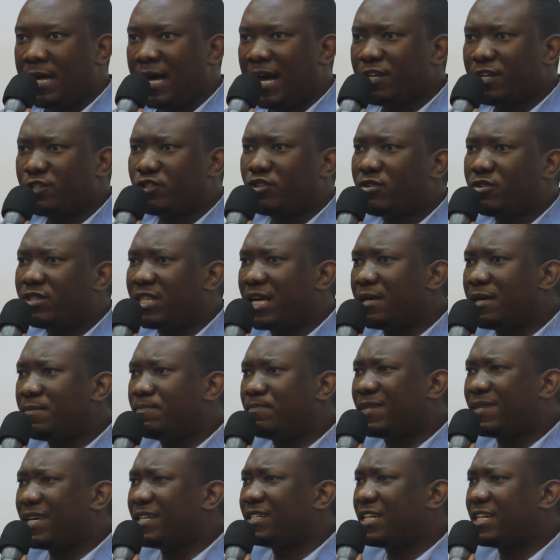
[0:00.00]
And so
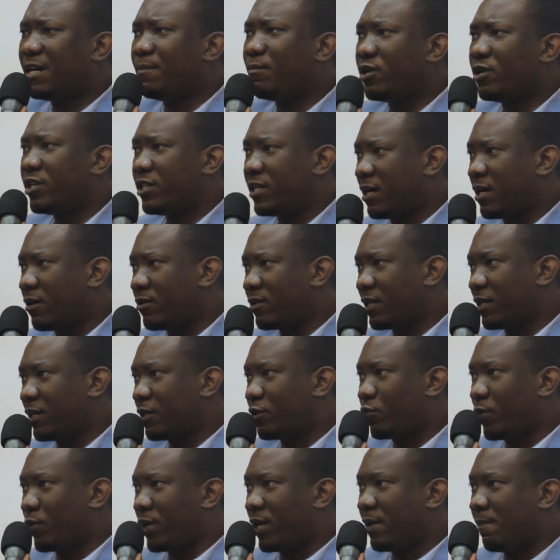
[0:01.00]
they tabled it out
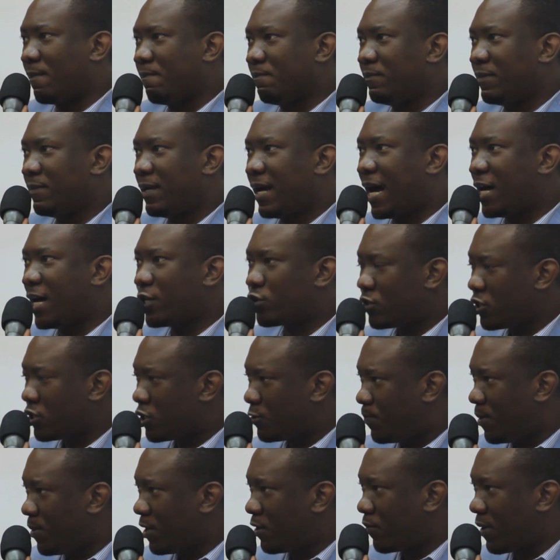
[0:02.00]
that way. As we
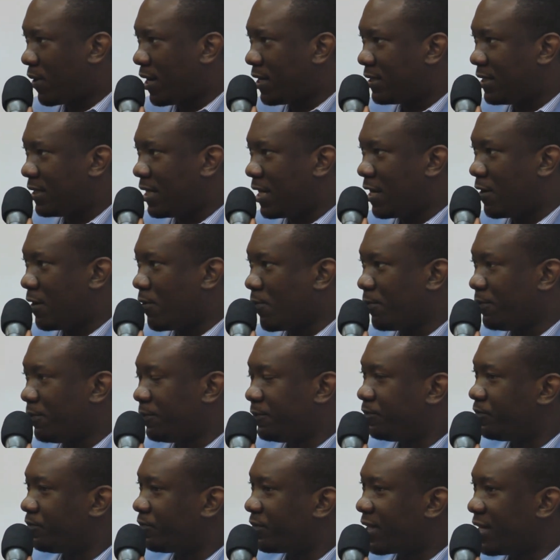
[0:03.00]
speak right
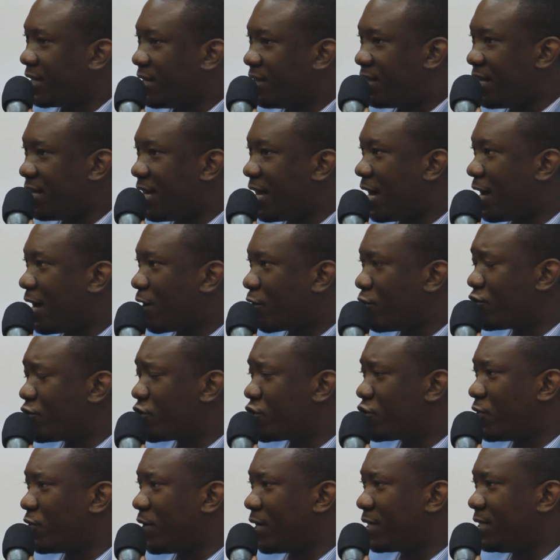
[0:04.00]
now, they are
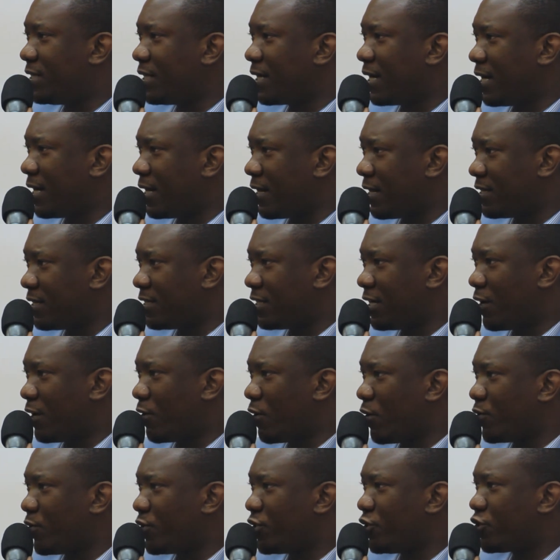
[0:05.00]
constructing another
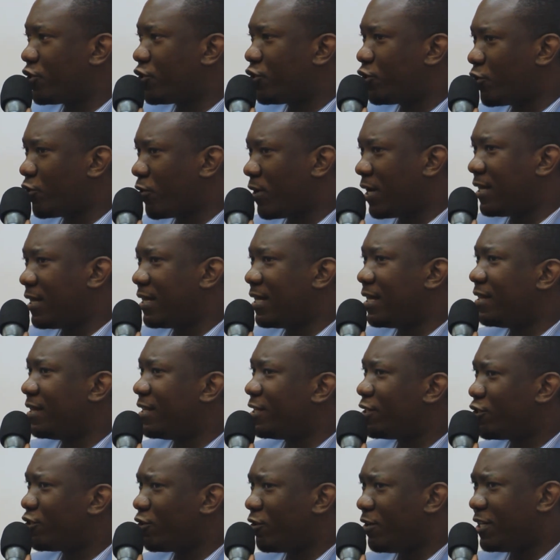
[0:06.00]
tower which is taller than
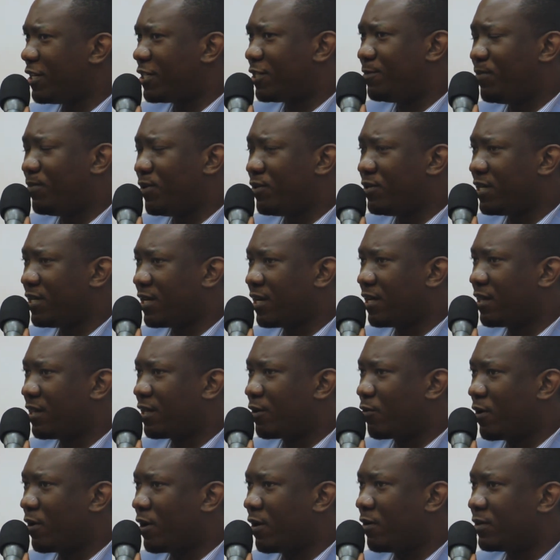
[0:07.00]
the tallest building in
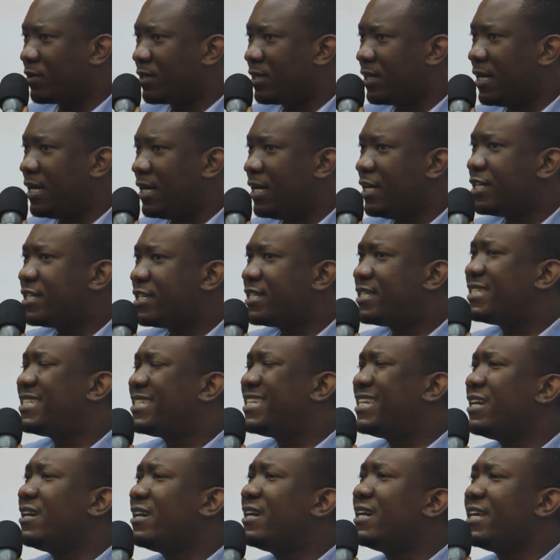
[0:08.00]
the world,
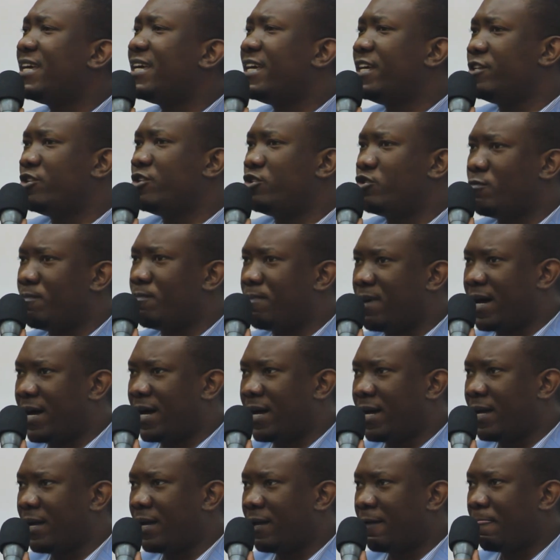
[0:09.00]
still in
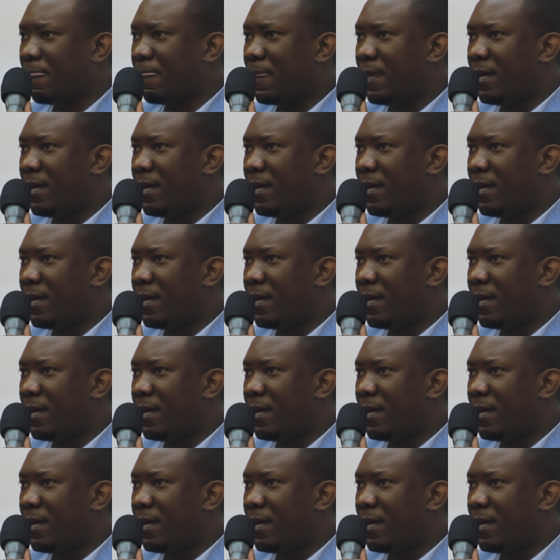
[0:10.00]
Dubai.